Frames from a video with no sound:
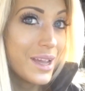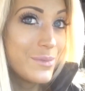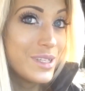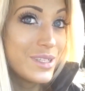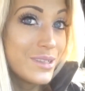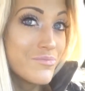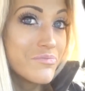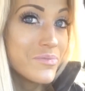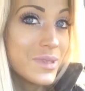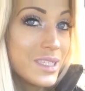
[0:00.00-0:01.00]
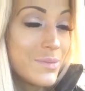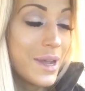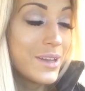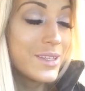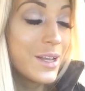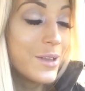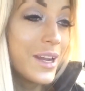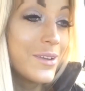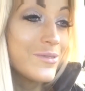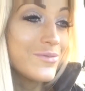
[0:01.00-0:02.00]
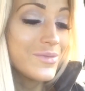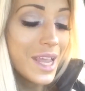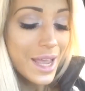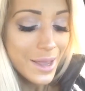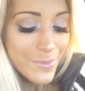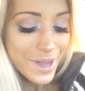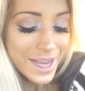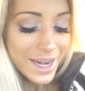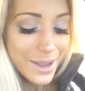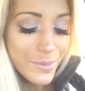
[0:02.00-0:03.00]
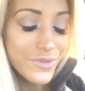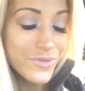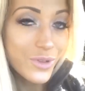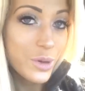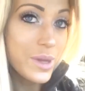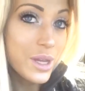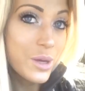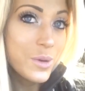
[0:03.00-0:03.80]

I'm just smiles all around. But before we go